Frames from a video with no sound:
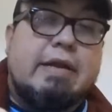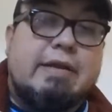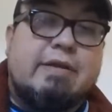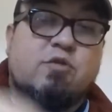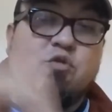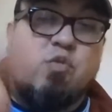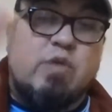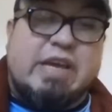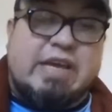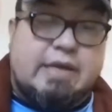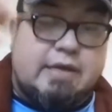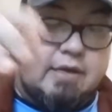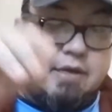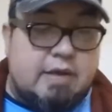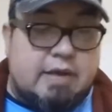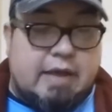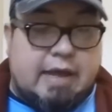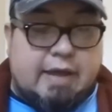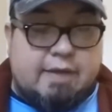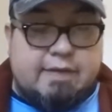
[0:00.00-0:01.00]
He's weak.
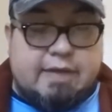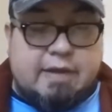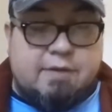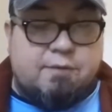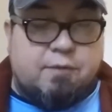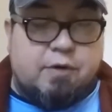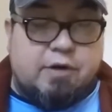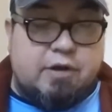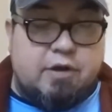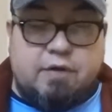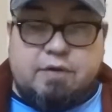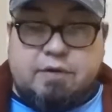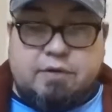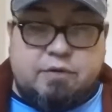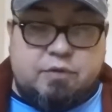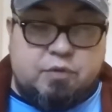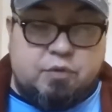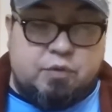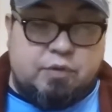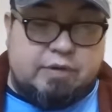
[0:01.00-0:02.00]
And then for the other
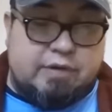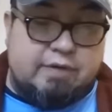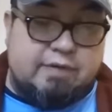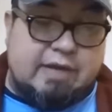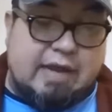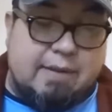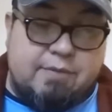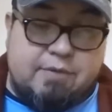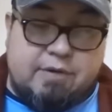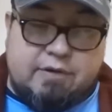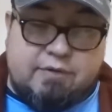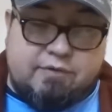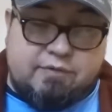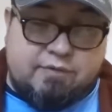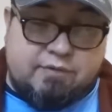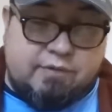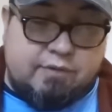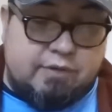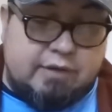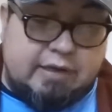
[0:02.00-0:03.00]
2, he's average,
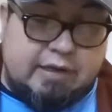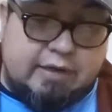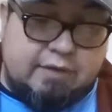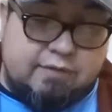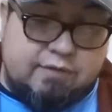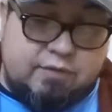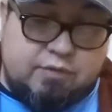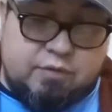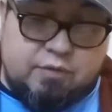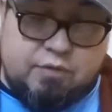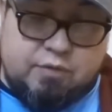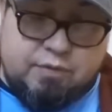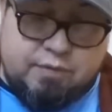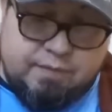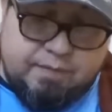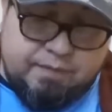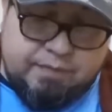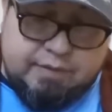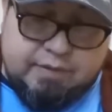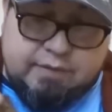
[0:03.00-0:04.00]
so he gets 2.
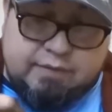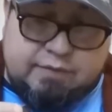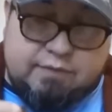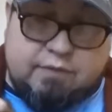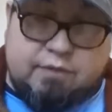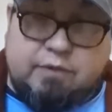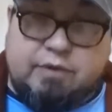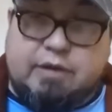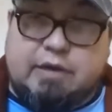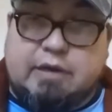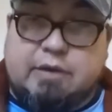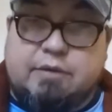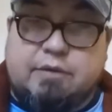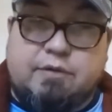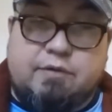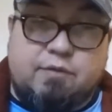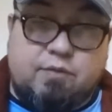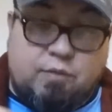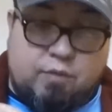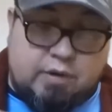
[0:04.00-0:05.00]
So here
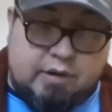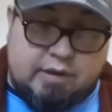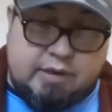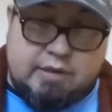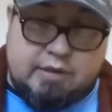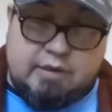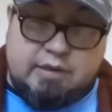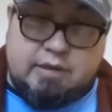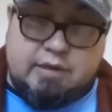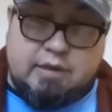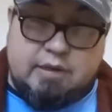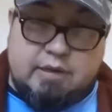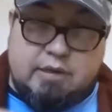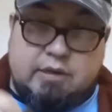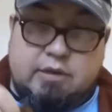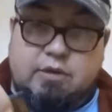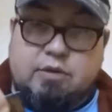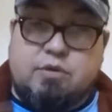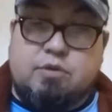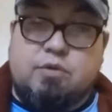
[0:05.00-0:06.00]
is 1,
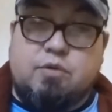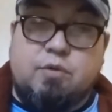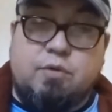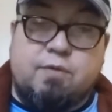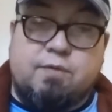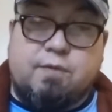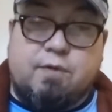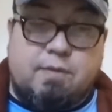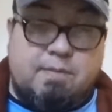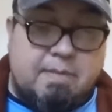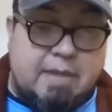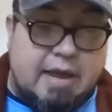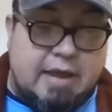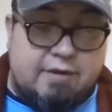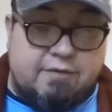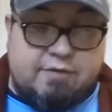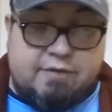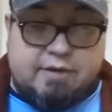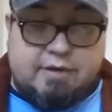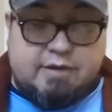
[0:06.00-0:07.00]
2 for
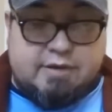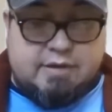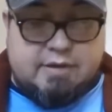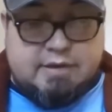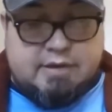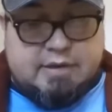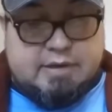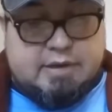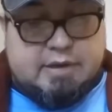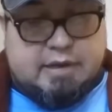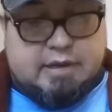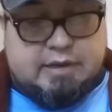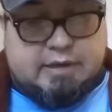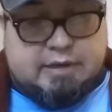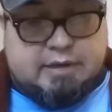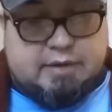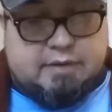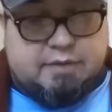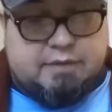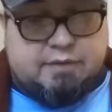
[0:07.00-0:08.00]
magic, and
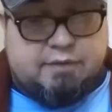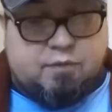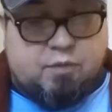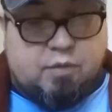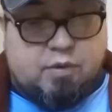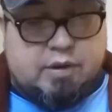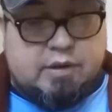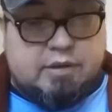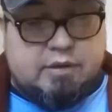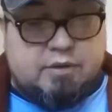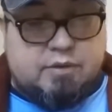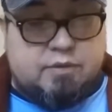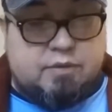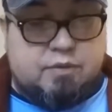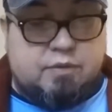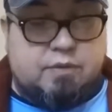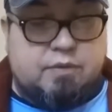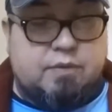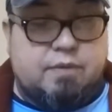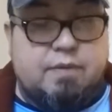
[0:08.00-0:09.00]
here is 1,
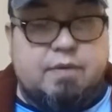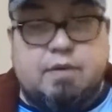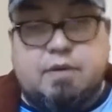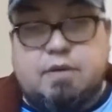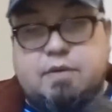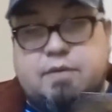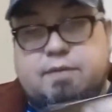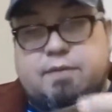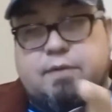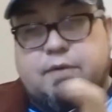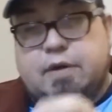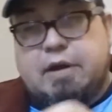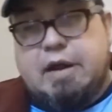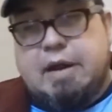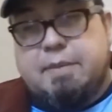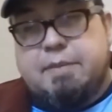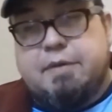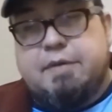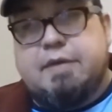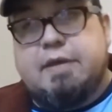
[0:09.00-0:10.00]
2 for
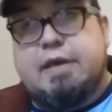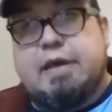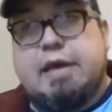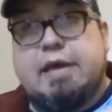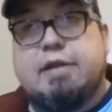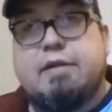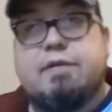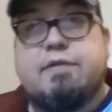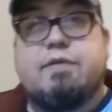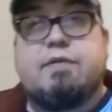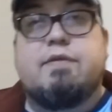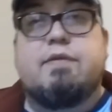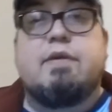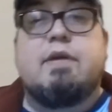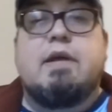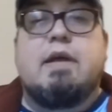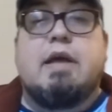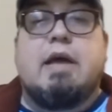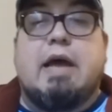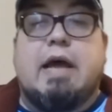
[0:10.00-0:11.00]
everything else.
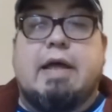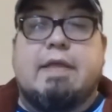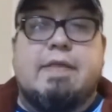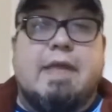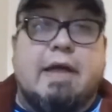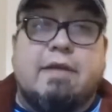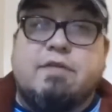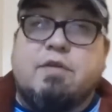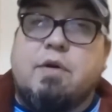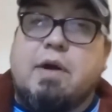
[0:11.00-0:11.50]
And that's our